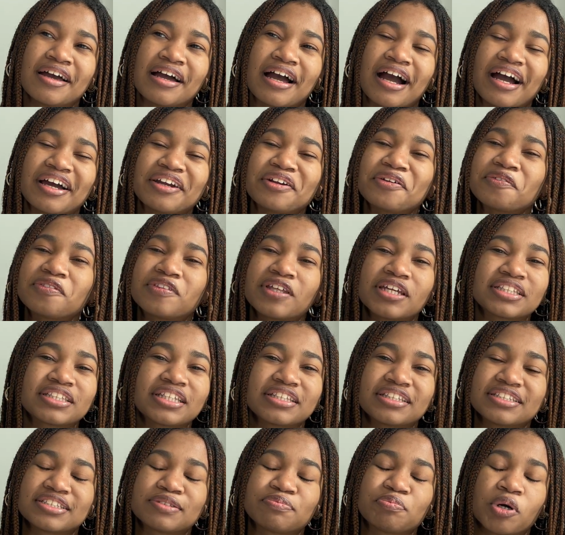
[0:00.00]
I don't think that
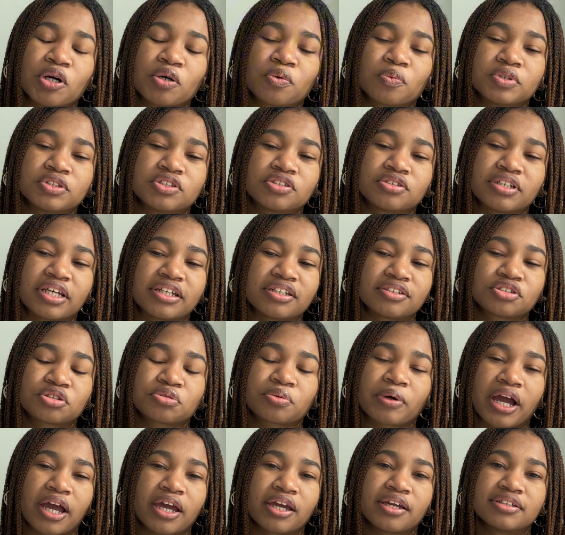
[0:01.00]
this book was like
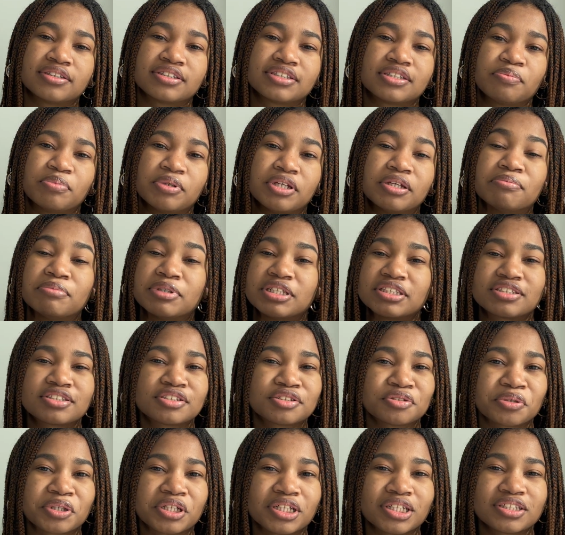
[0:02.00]
trying to be a
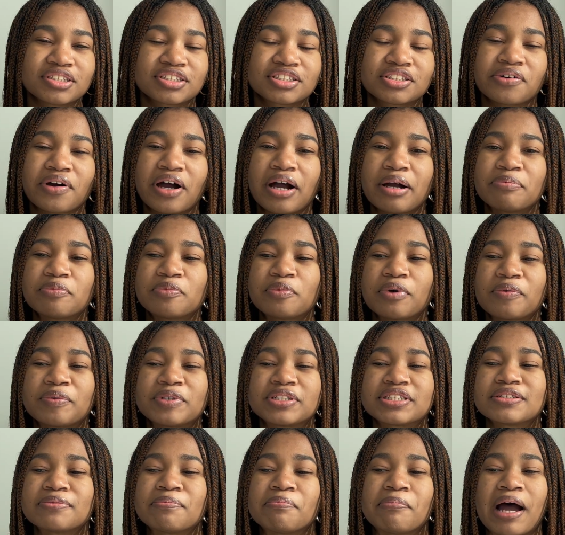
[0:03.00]
mystery, so I
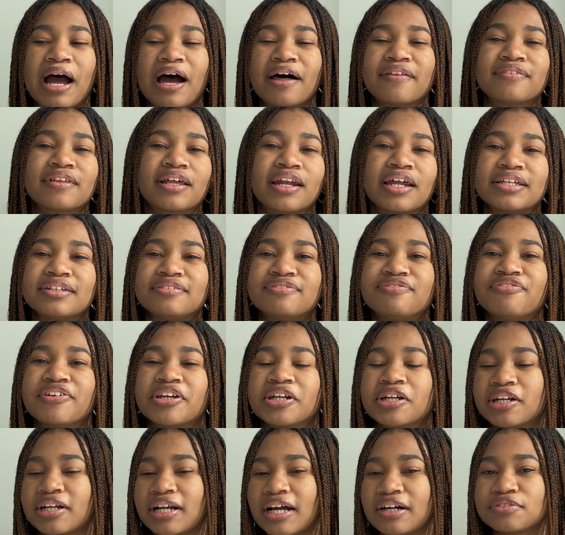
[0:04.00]
wasn't mad that I
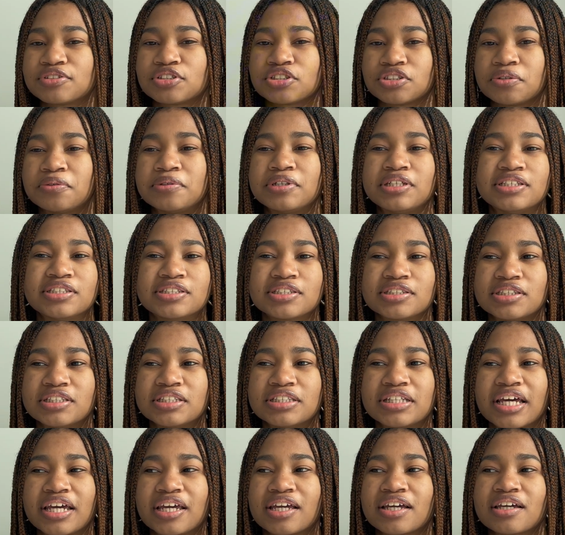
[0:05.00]
figured it out so easily.
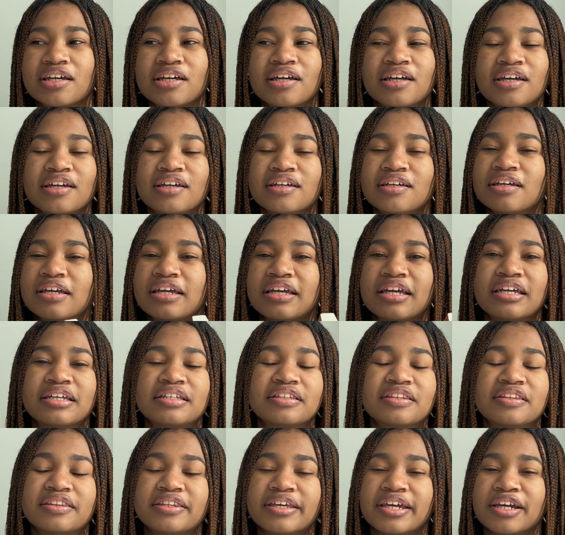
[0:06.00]
Like,
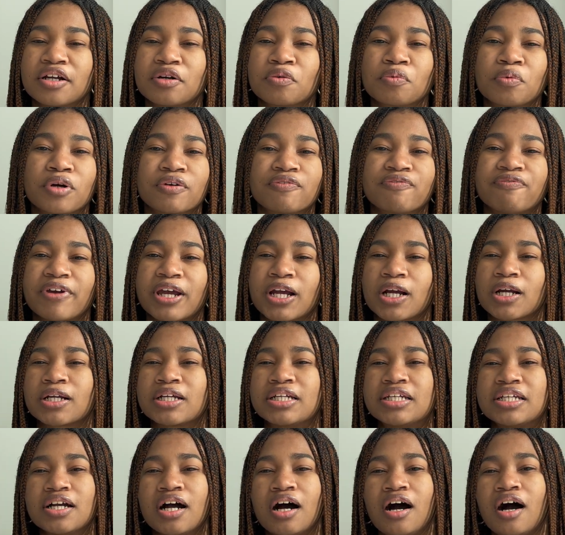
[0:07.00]
there were
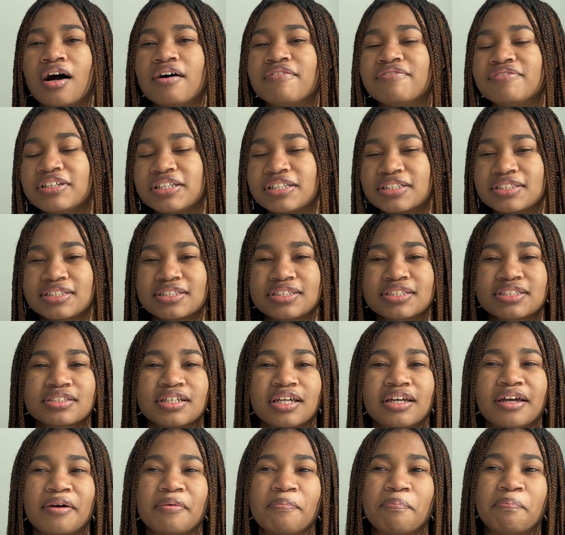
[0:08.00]
very obvious
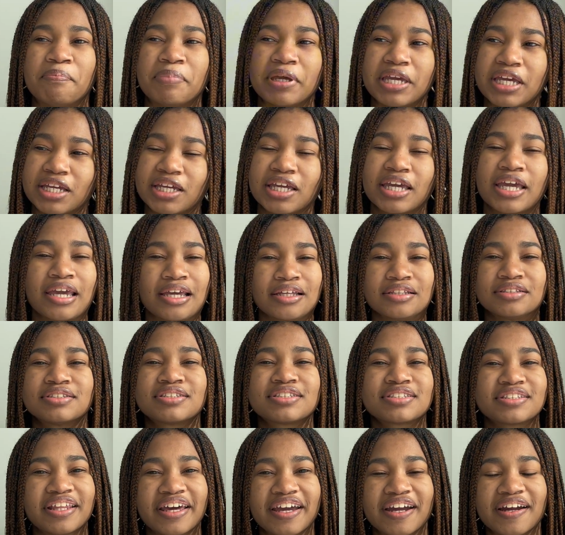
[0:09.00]
big
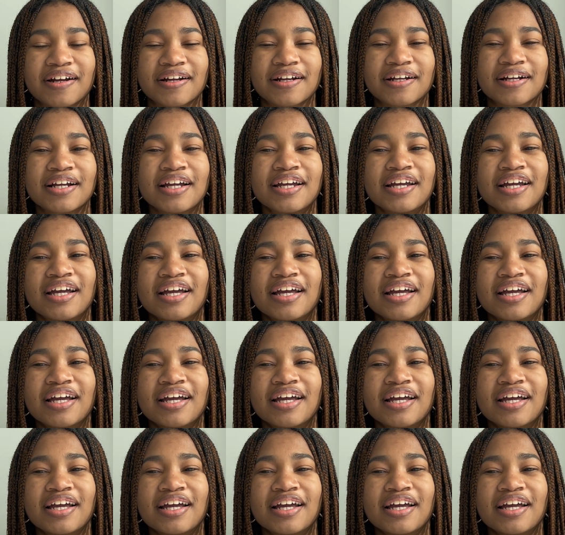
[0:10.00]
hints there.